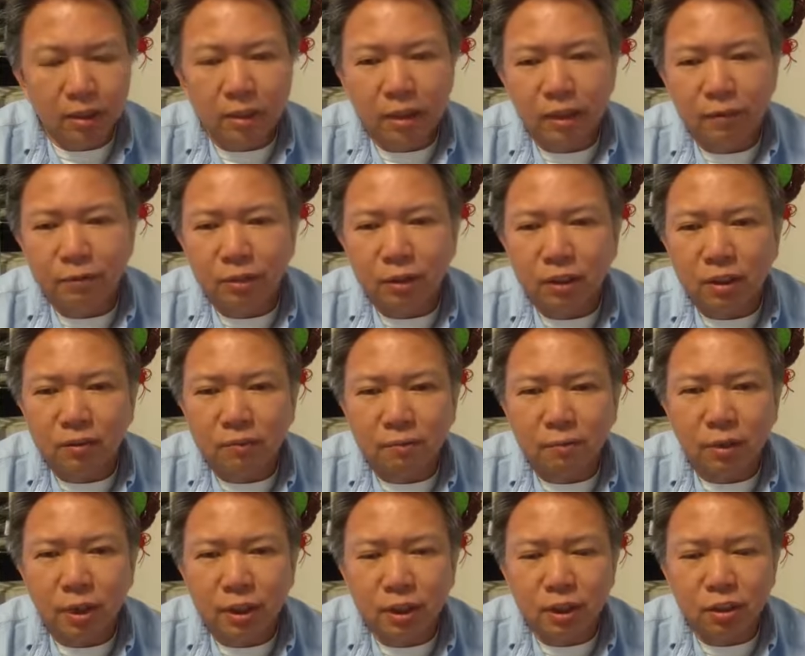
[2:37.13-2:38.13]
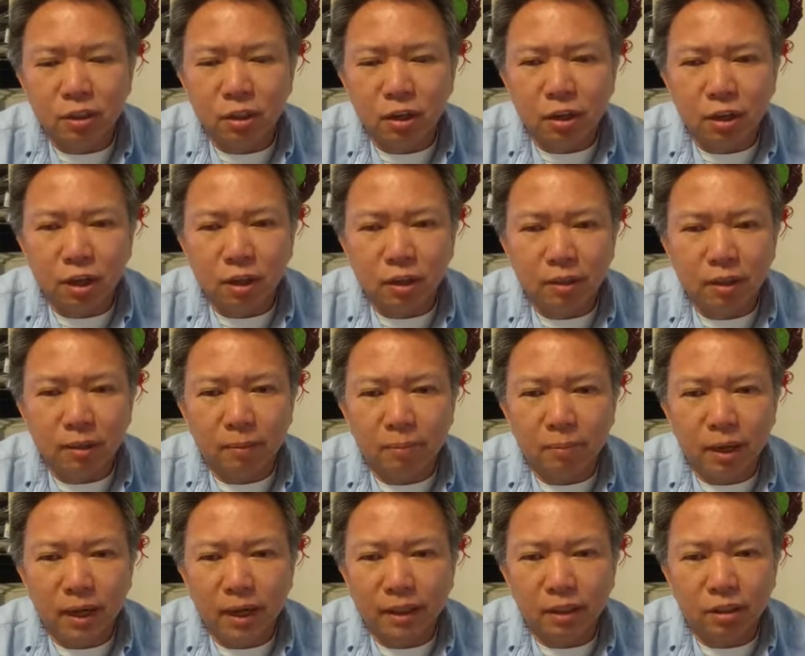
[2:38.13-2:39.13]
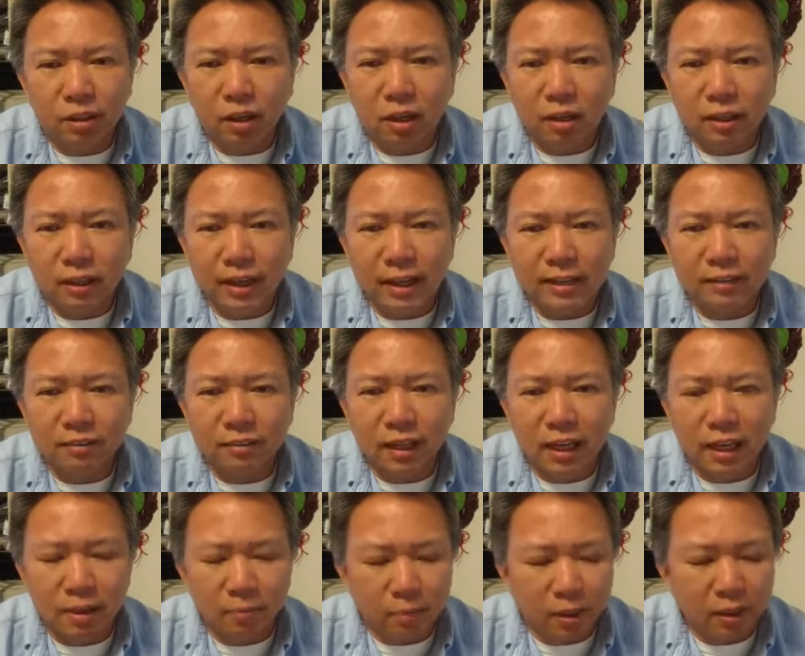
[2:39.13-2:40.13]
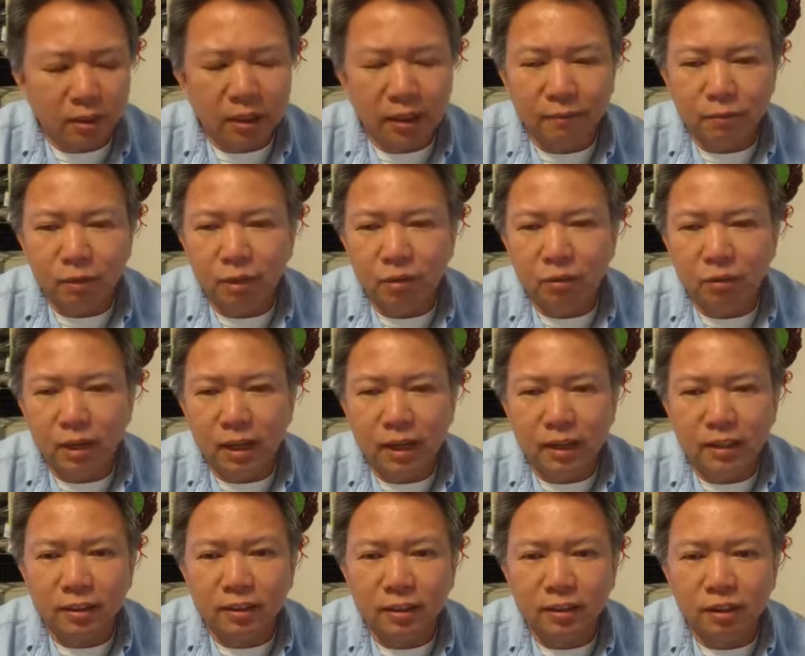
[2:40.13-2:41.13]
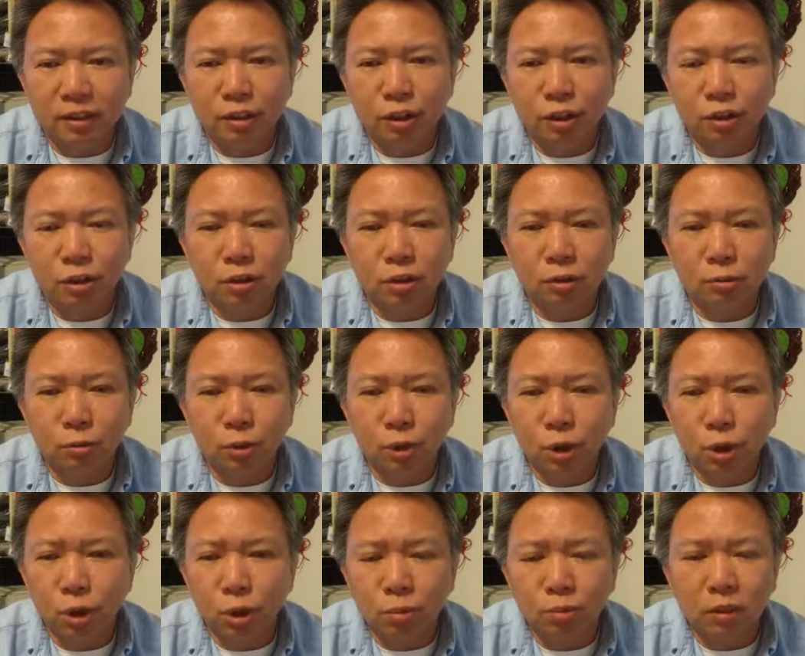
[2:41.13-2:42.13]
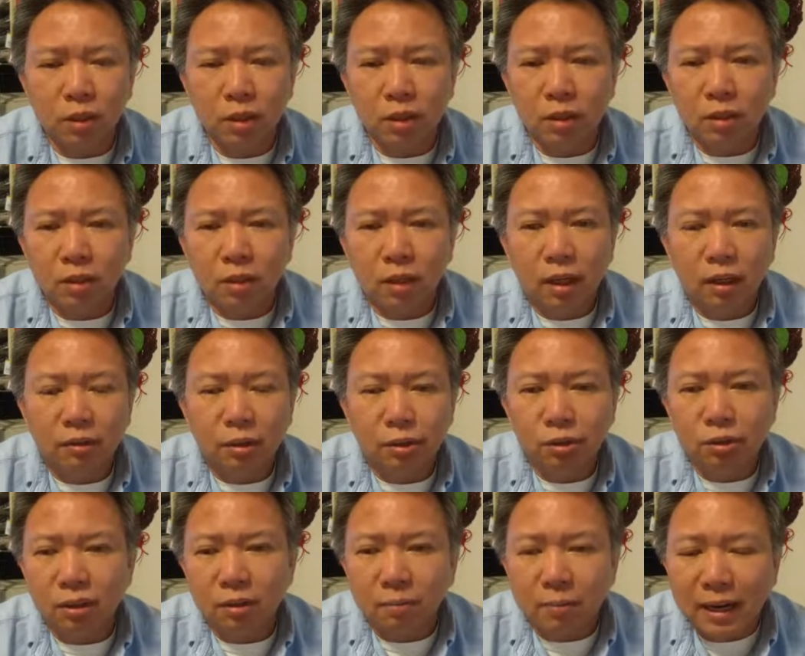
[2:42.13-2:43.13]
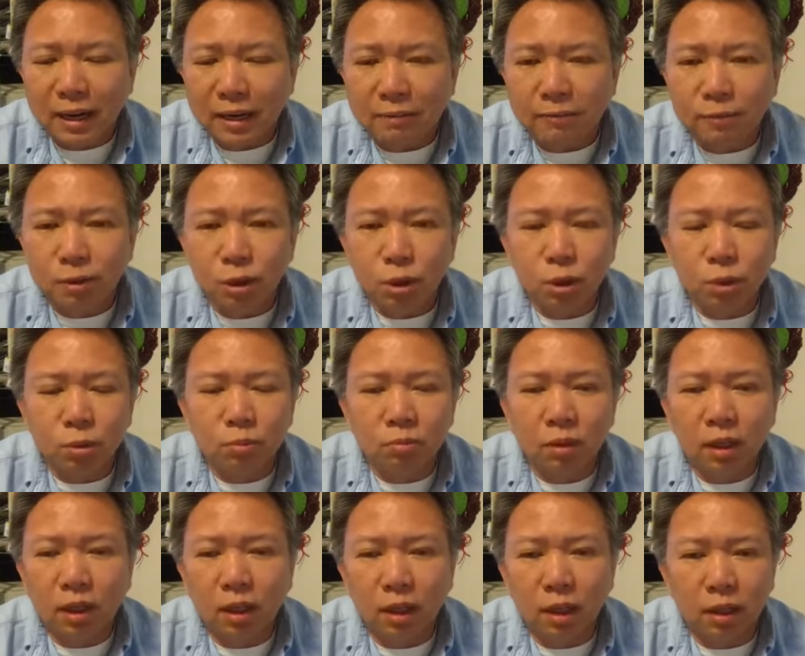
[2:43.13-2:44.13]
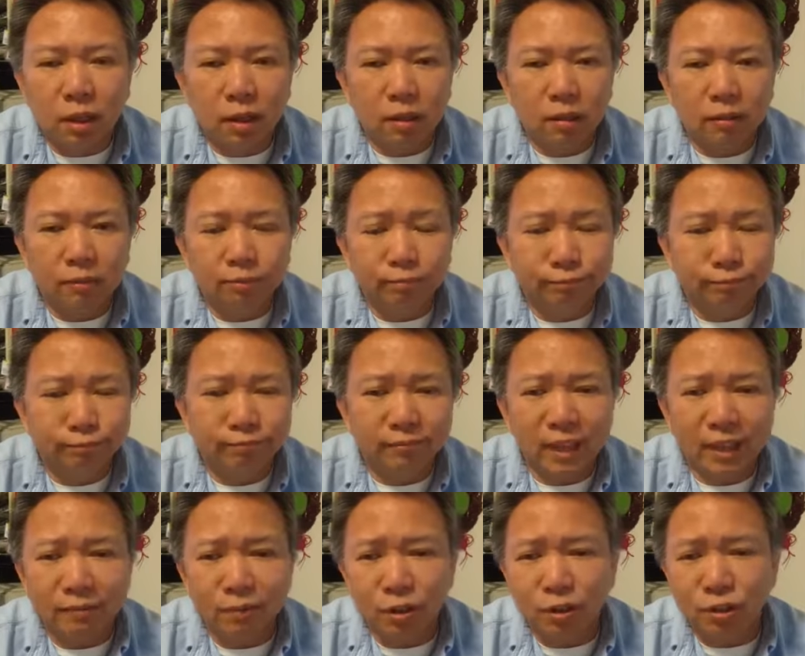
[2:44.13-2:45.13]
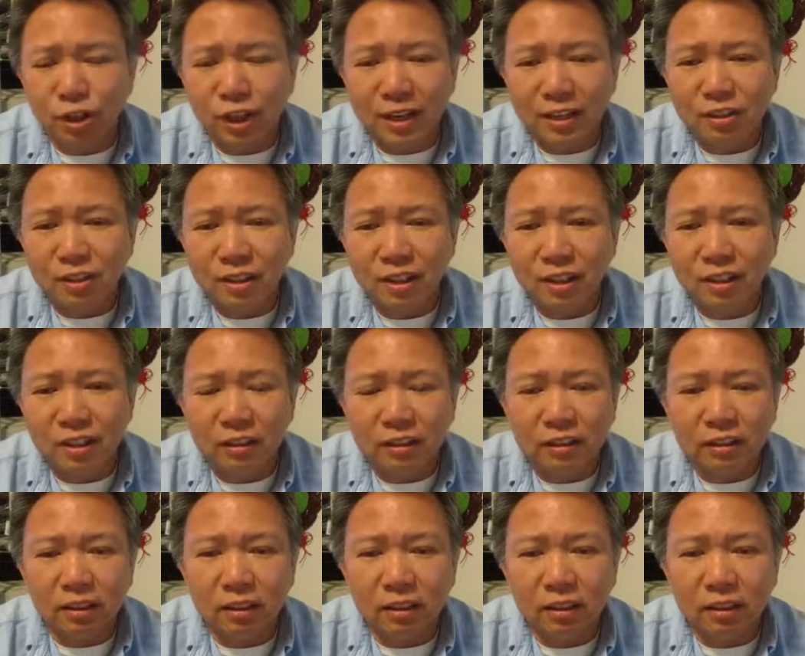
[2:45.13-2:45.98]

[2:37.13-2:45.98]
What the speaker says: Have you done front yard, backyard landscaping? Have you added an additional room, additional bathroom? Have you changed any